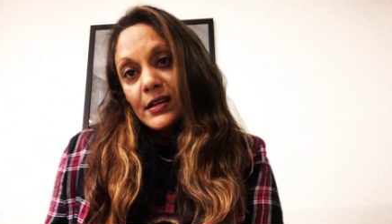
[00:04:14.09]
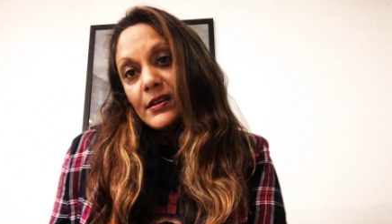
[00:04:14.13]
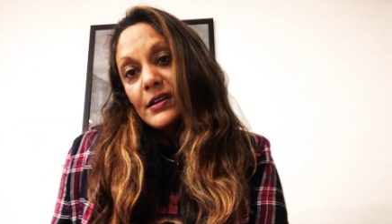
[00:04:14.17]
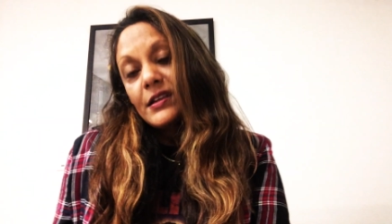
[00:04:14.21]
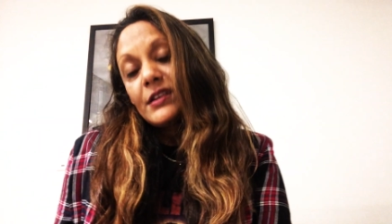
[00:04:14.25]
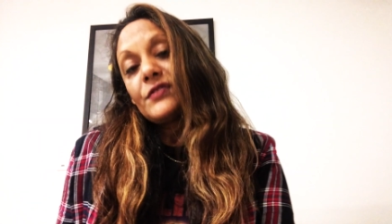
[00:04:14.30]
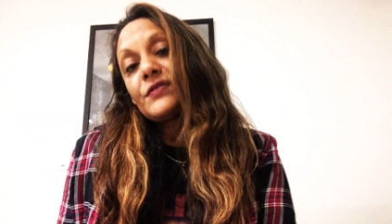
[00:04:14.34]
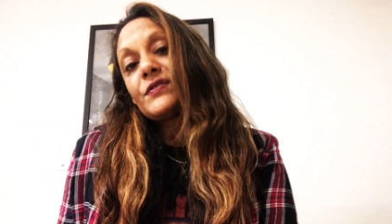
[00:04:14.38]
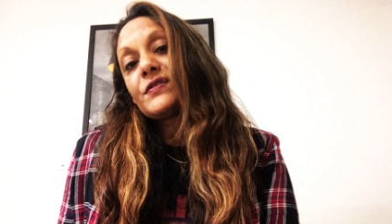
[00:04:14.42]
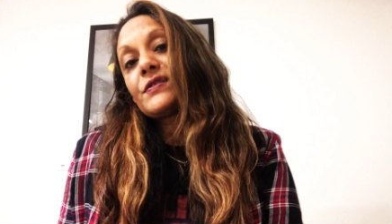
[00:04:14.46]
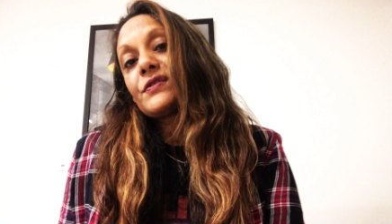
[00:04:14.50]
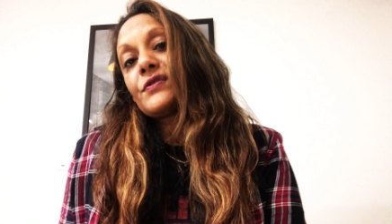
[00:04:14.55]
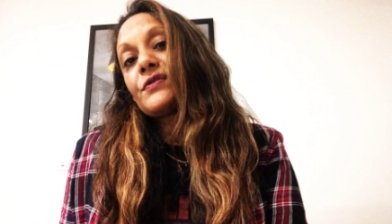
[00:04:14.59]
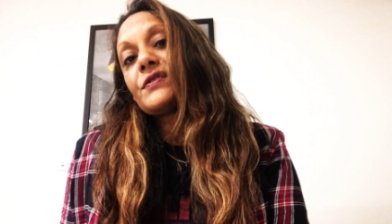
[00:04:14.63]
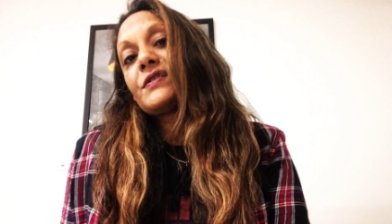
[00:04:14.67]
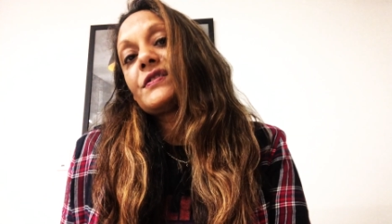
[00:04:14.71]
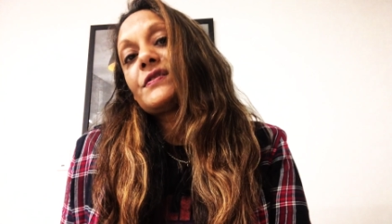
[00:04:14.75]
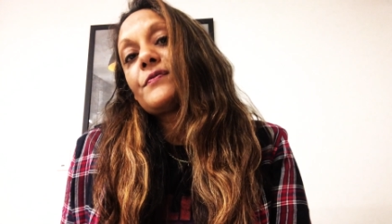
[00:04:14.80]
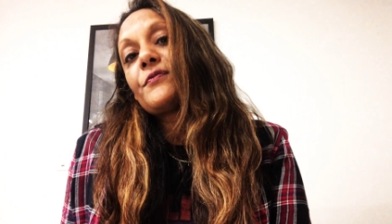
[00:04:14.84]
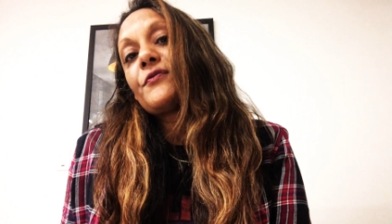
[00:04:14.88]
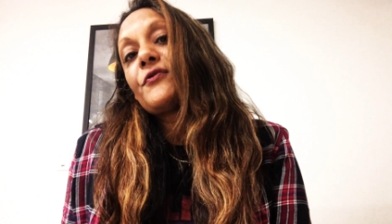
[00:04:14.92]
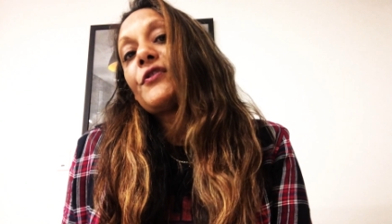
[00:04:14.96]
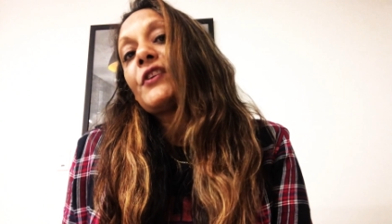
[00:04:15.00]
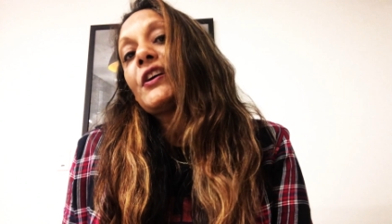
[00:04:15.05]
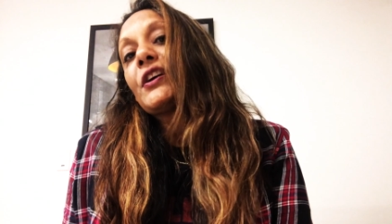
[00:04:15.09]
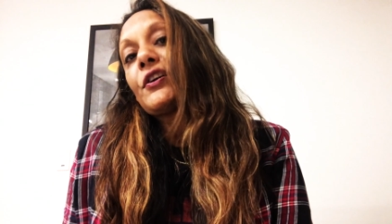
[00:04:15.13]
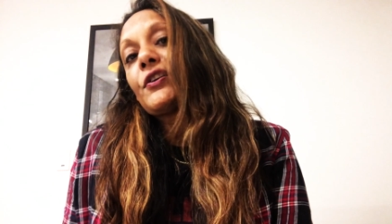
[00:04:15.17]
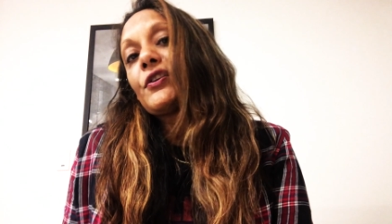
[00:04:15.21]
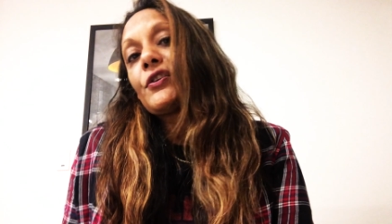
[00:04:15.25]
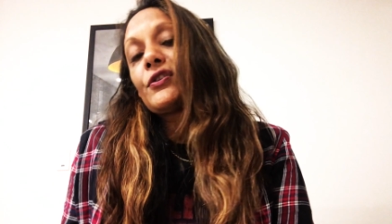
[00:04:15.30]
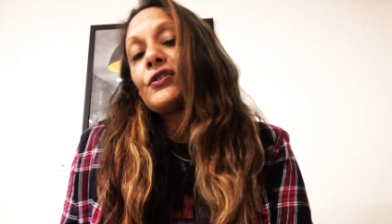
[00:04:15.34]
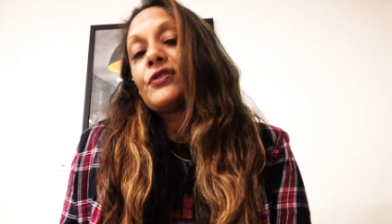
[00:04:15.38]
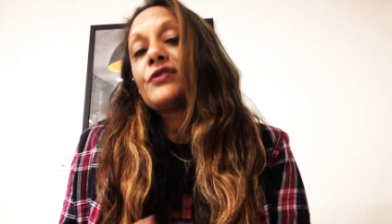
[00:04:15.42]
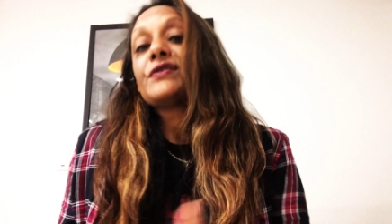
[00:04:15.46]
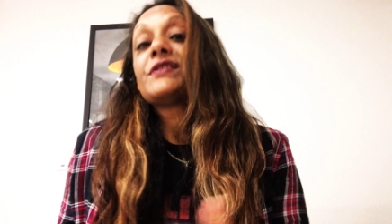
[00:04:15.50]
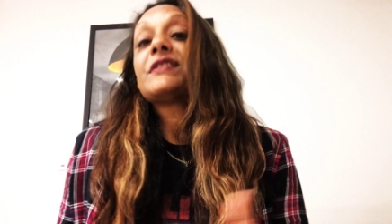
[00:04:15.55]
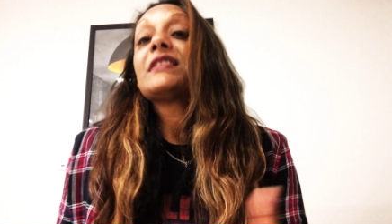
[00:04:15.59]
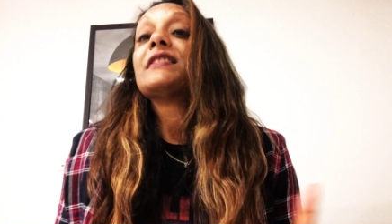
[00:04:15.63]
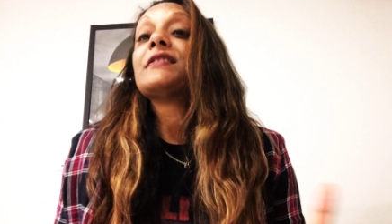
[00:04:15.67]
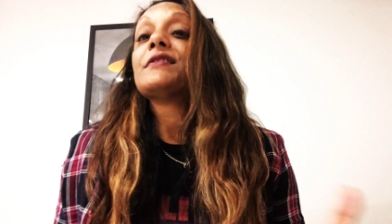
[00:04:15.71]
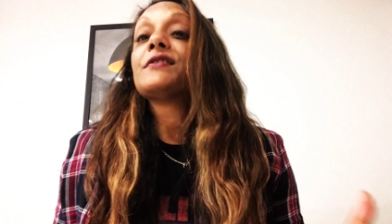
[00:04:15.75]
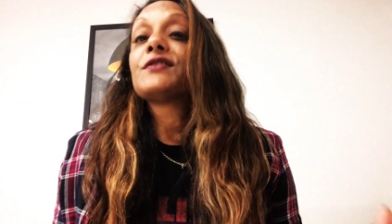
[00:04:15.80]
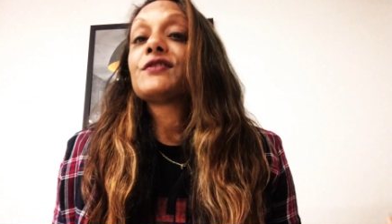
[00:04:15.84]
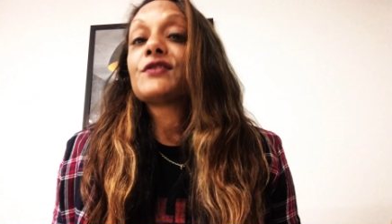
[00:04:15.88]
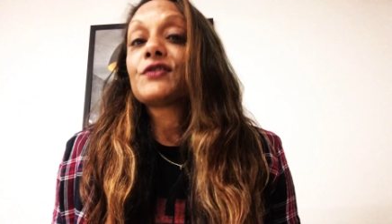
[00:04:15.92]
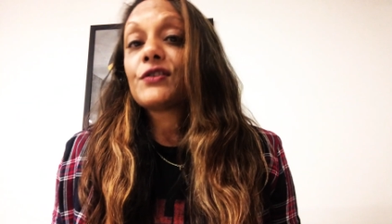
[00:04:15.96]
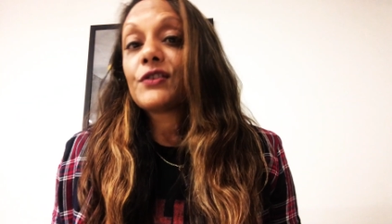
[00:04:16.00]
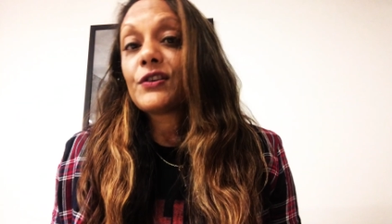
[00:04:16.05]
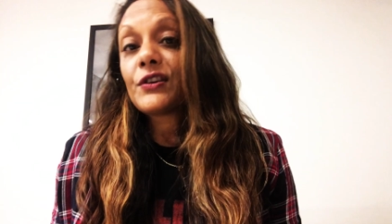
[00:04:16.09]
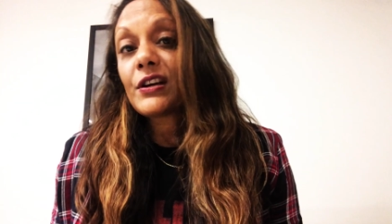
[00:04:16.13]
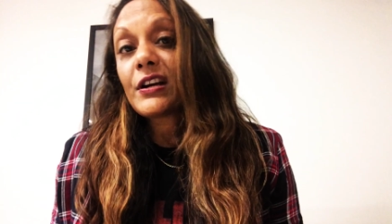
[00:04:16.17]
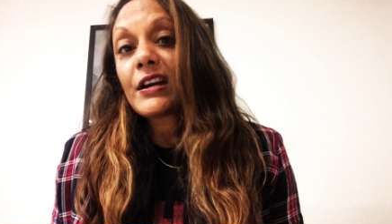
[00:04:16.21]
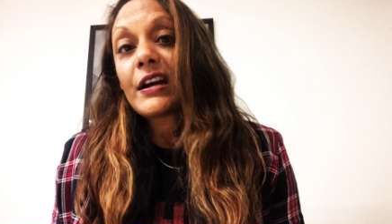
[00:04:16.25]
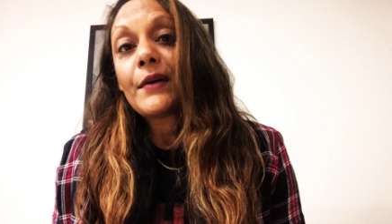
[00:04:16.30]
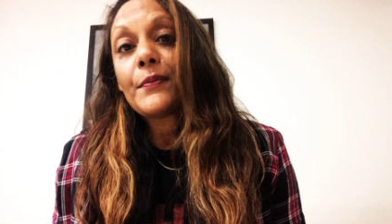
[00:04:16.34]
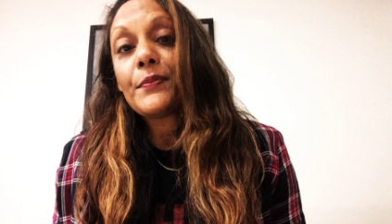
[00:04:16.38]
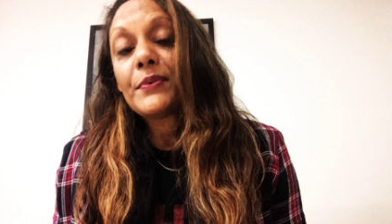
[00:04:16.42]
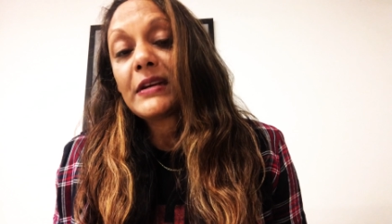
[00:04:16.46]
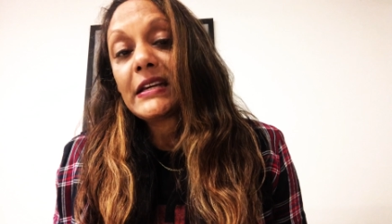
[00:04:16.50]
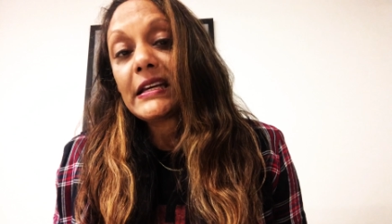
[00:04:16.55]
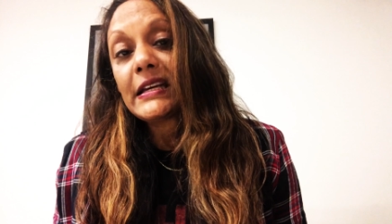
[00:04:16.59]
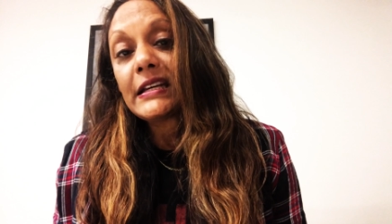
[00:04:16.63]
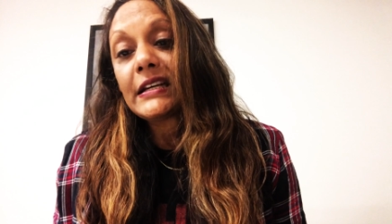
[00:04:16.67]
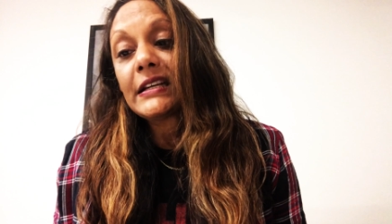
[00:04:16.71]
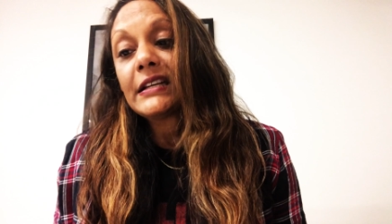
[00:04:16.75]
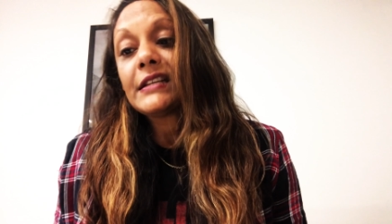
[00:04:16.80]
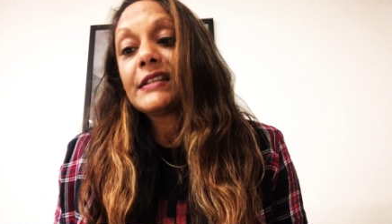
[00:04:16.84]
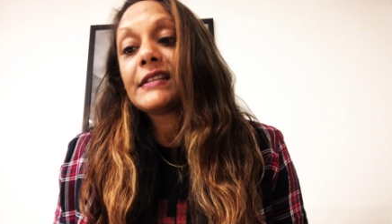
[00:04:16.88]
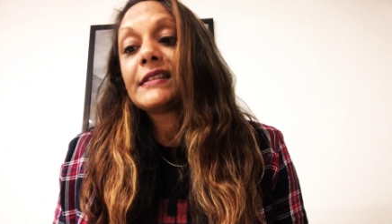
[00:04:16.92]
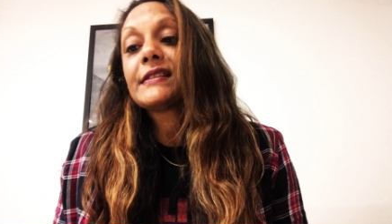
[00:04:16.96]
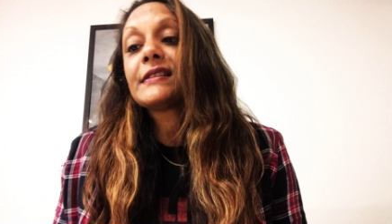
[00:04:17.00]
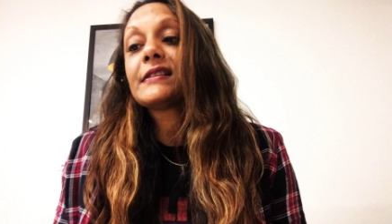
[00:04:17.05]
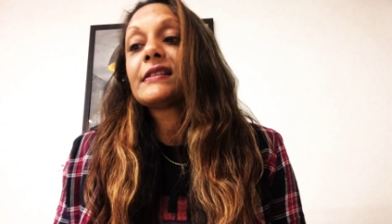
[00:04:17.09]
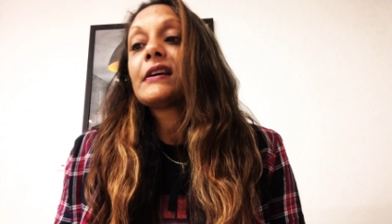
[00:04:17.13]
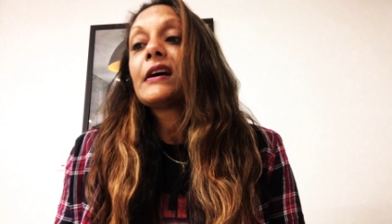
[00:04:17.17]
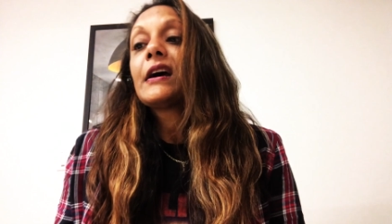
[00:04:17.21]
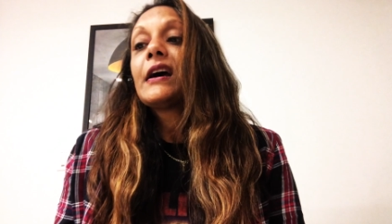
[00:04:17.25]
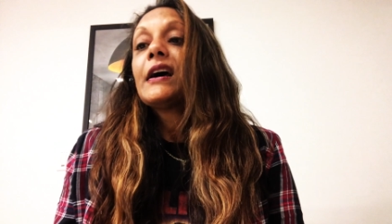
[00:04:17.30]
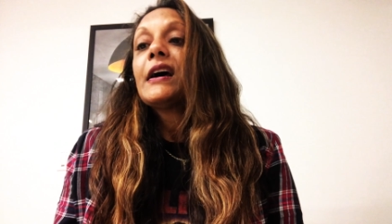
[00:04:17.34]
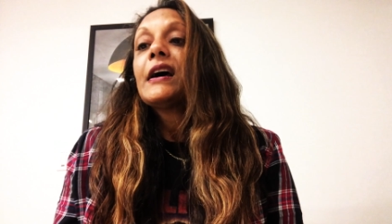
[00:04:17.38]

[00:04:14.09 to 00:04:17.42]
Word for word: insert some fingers, insert a penis.